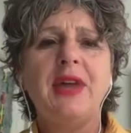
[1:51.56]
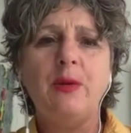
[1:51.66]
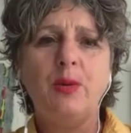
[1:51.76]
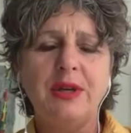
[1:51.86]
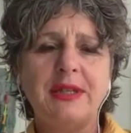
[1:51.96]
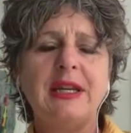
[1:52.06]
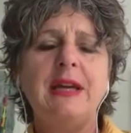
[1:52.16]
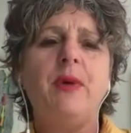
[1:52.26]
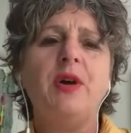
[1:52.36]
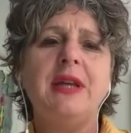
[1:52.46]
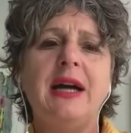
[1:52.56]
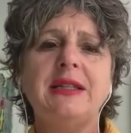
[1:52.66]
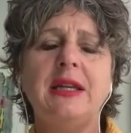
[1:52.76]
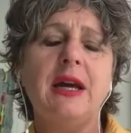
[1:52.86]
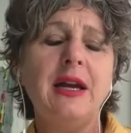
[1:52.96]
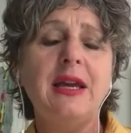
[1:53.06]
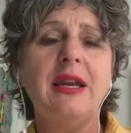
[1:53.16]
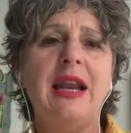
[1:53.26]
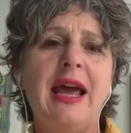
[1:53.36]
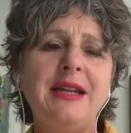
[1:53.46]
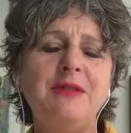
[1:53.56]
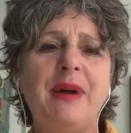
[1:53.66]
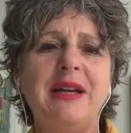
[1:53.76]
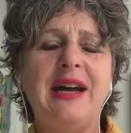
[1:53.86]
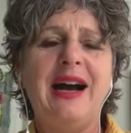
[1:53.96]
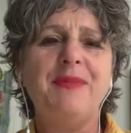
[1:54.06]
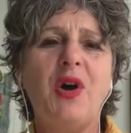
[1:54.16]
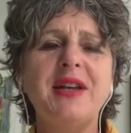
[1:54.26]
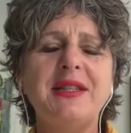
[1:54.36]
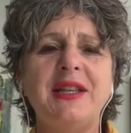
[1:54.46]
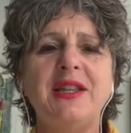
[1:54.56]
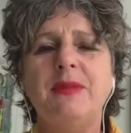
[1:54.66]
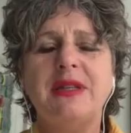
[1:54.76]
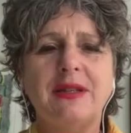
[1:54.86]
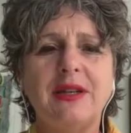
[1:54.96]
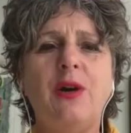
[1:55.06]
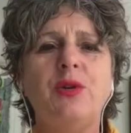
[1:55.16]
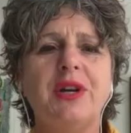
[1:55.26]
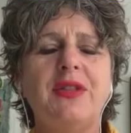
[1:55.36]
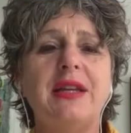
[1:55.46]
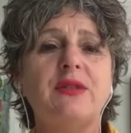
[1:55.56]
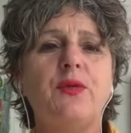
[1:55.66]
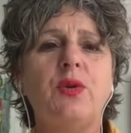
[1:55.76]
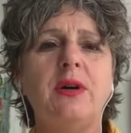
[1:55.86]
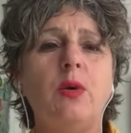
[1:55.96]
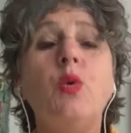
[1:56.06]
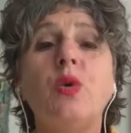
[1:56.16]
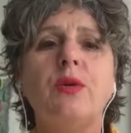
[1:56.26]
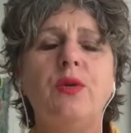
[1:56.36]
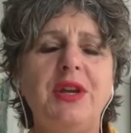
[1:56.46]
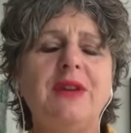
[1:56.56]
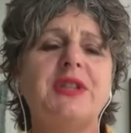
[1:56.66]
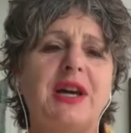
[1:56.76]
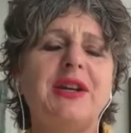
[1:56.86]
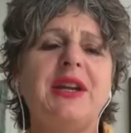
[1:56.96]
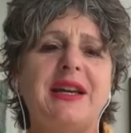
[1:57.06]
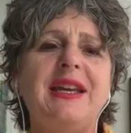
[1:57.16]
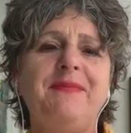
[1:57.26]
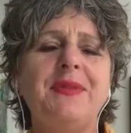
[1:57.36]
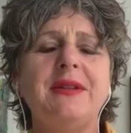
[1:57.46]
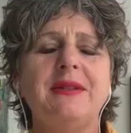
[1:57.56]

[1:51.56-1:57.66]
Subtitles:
They were asleep on Ngāti Rahiri land, but I see them as a taonga that's for all uri of Taranaki.